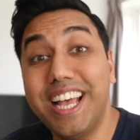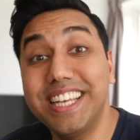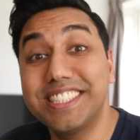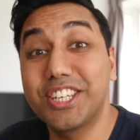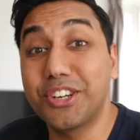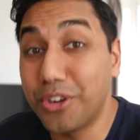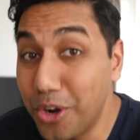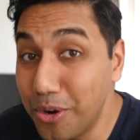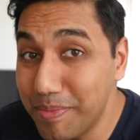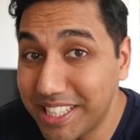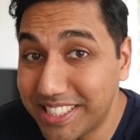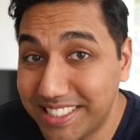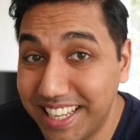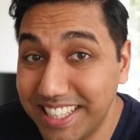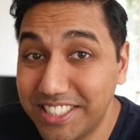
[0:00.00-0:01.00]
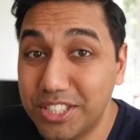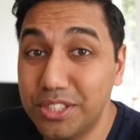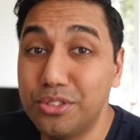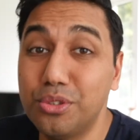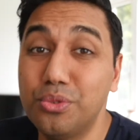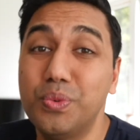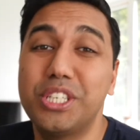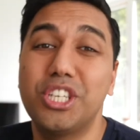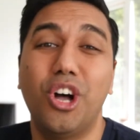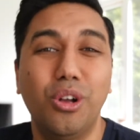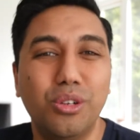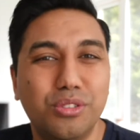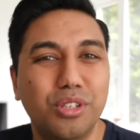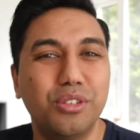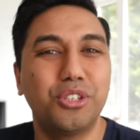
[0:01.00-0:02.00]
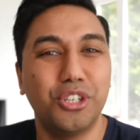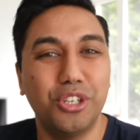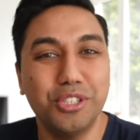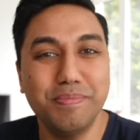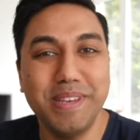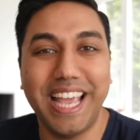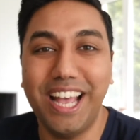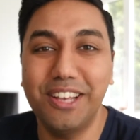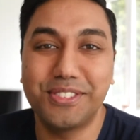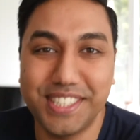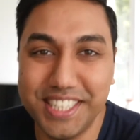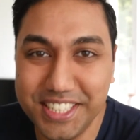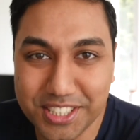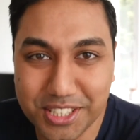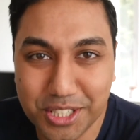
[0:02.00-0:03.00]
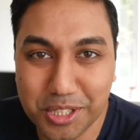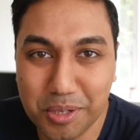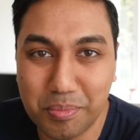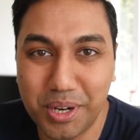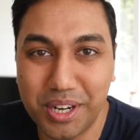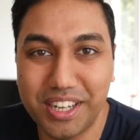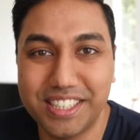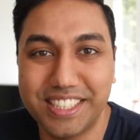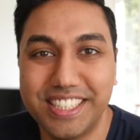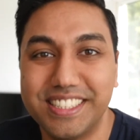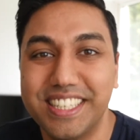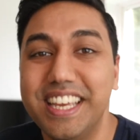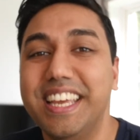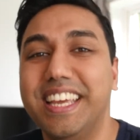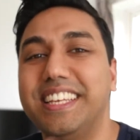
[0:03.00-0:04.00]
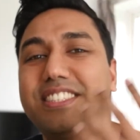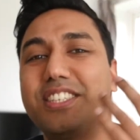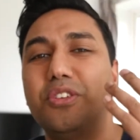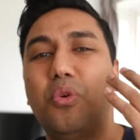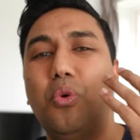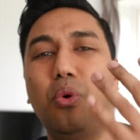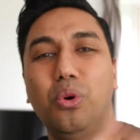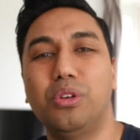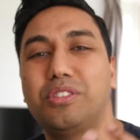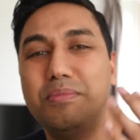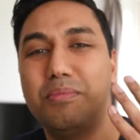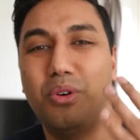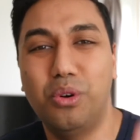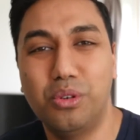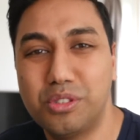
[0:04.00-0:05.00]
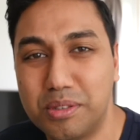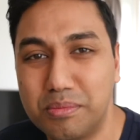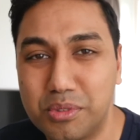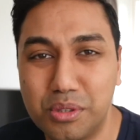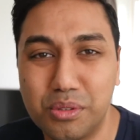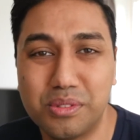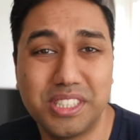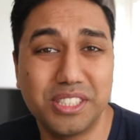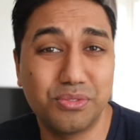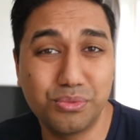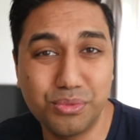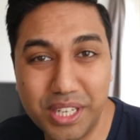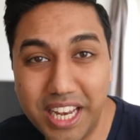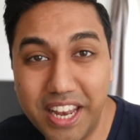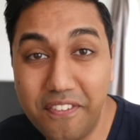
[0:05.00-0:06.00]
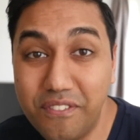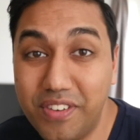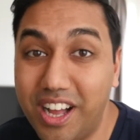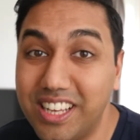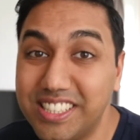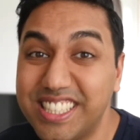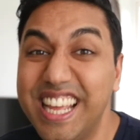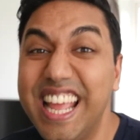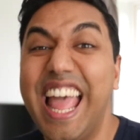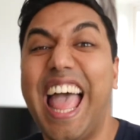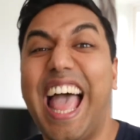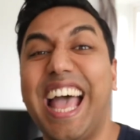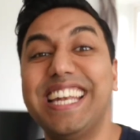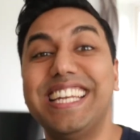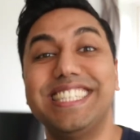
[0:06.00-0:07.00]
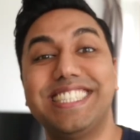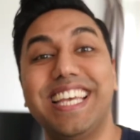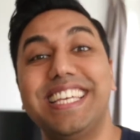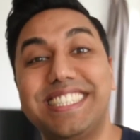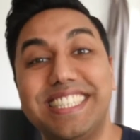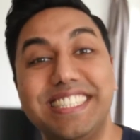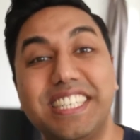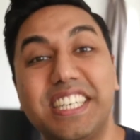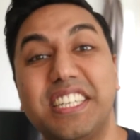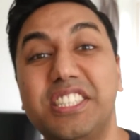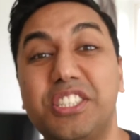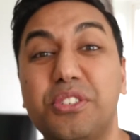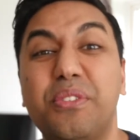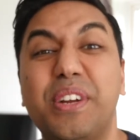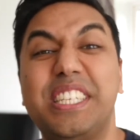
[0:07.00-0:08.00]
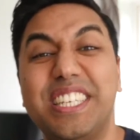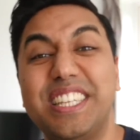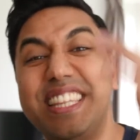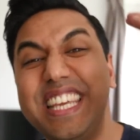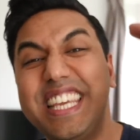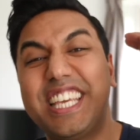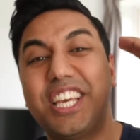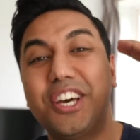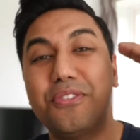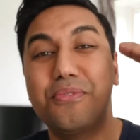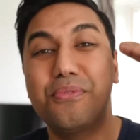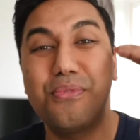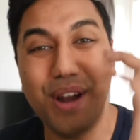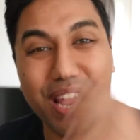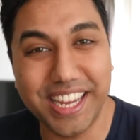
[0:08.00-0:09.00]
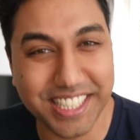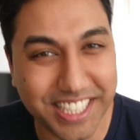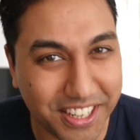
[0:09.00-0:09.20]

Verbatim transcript: has the Chrome extension tool, which also shows me how seasonal the product is. It's an awesome, awesome tool. It's really fast and it takes in into consideration the correct